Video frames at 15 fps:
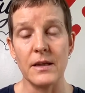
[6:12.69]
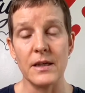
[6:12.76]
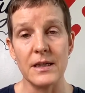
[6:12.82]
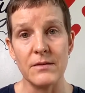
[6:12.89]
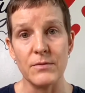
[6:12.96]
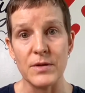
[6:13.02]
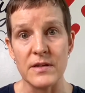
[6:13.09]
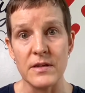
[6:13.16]
that
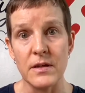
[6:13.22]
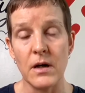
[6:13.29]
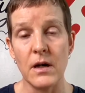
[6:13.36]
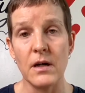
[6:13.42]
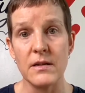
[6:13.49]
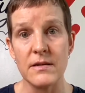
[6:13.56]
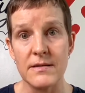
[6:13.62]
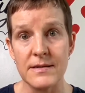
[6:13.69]
it was
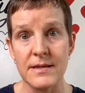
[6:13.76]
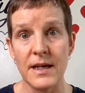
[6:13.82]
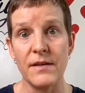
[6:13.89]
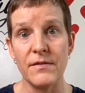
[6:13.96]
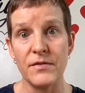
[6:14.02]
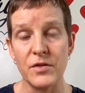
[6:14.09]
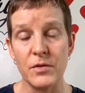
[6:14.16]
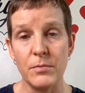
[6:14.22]
not
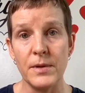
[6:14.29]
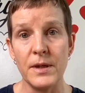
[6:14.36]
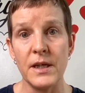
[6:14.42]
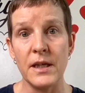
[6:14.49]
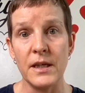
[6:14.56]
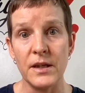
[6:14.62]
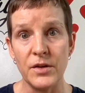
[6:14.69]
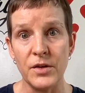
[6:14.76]
safe to
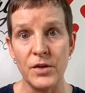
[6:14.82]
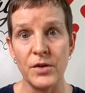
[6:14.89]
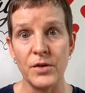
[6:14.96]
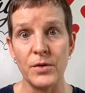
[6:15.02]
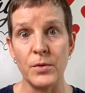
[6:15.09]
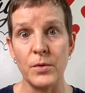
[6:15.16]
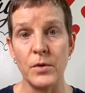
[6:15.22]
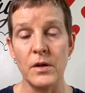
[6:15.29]
be
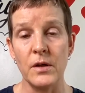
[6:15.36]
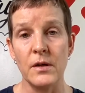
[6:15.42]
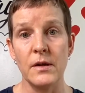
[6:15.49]
you.